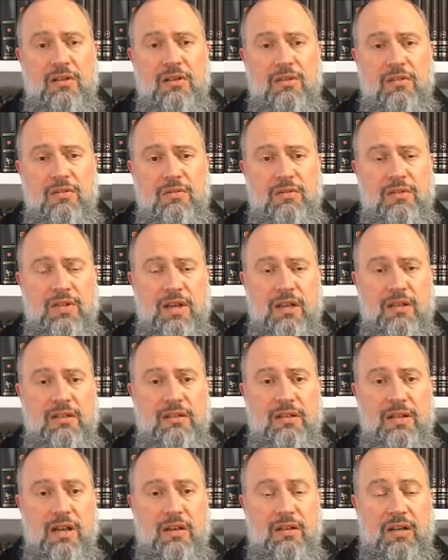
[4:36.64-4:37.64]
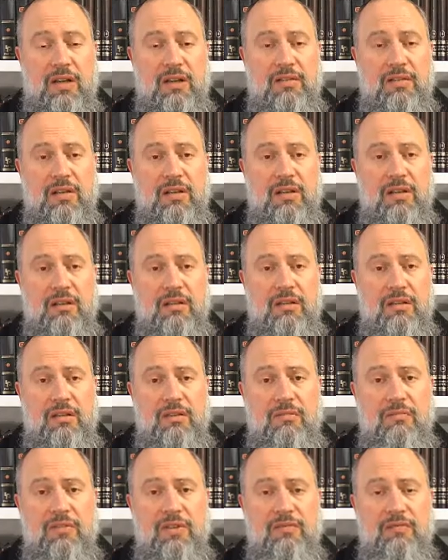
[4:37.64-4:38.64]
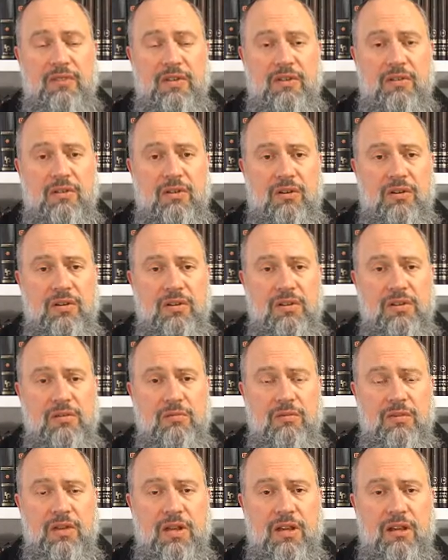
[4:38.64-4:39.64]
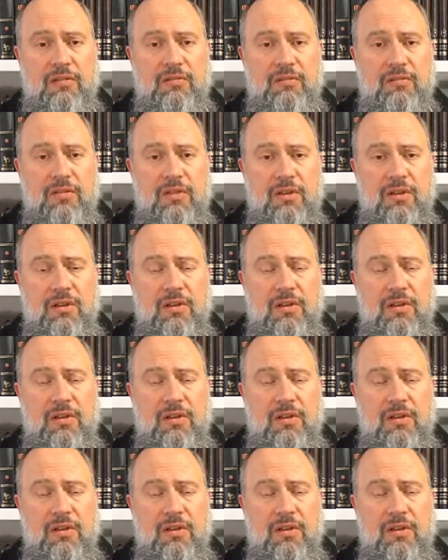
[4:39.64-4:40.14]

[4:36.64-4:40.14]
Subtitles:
who, without a doubt, had they been victorious, would have